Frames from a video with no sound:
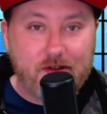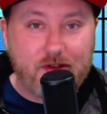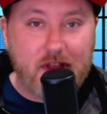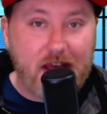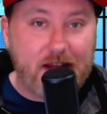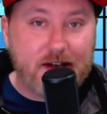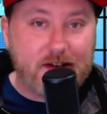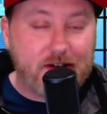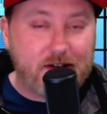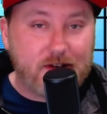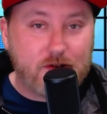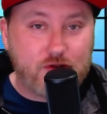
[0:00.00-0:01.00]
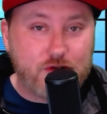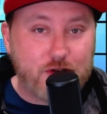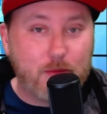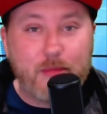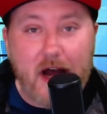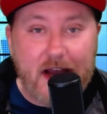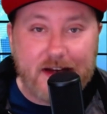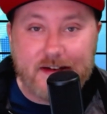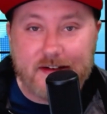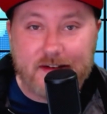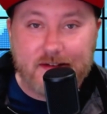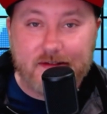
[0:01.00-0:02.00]
that Joe
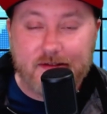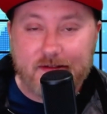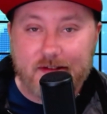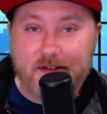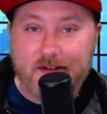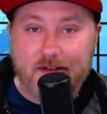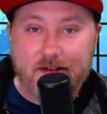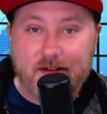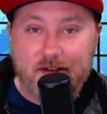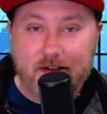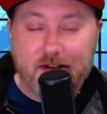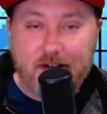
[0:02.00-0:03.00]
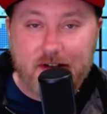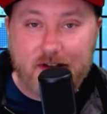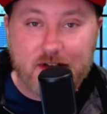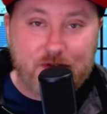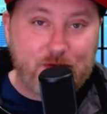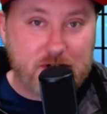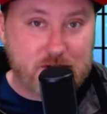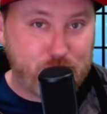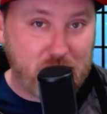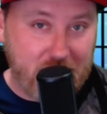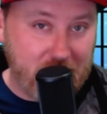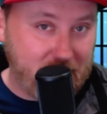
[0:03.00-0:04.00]
Biden, his first
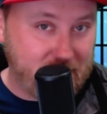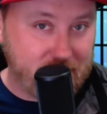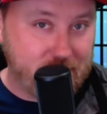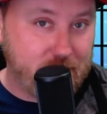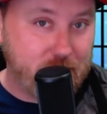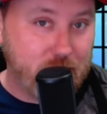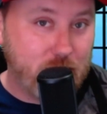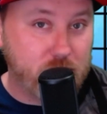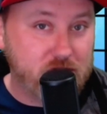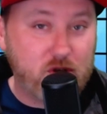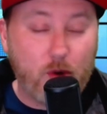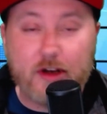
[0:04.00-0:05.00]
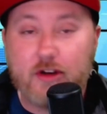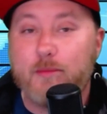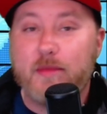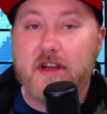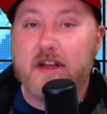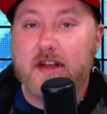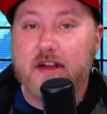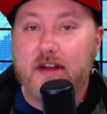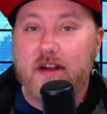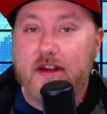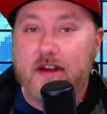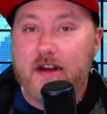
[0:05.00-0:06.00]
plan, was going to be
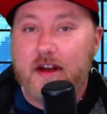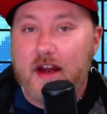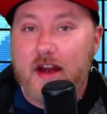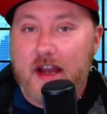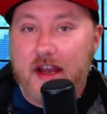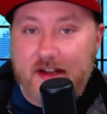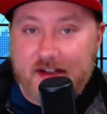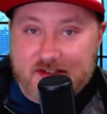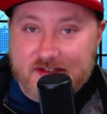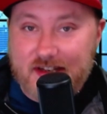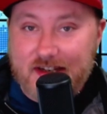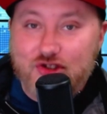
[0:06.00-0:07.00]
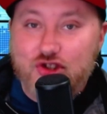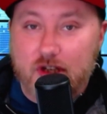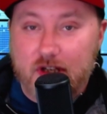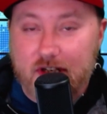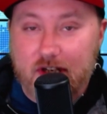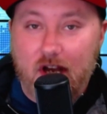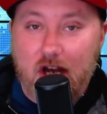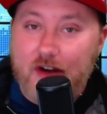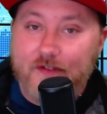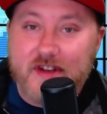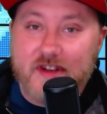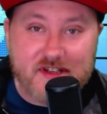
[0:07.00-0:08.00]
an extension
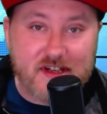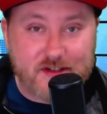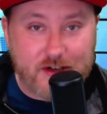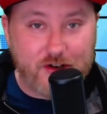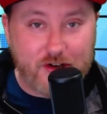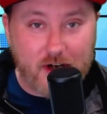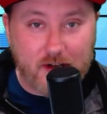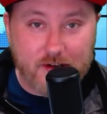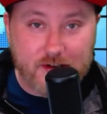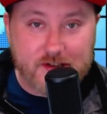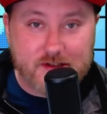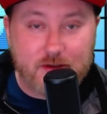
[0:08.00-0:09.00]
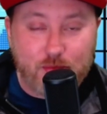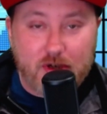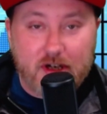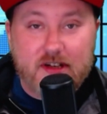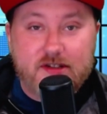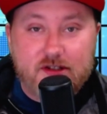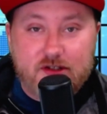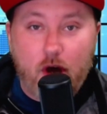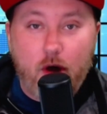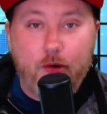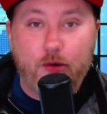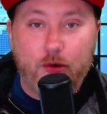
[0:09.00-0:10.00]
of the $600 to bring us a
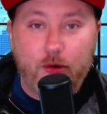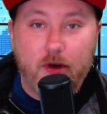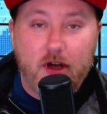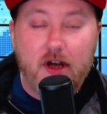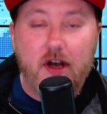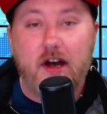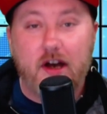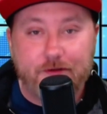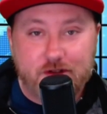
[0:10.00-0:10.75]
total of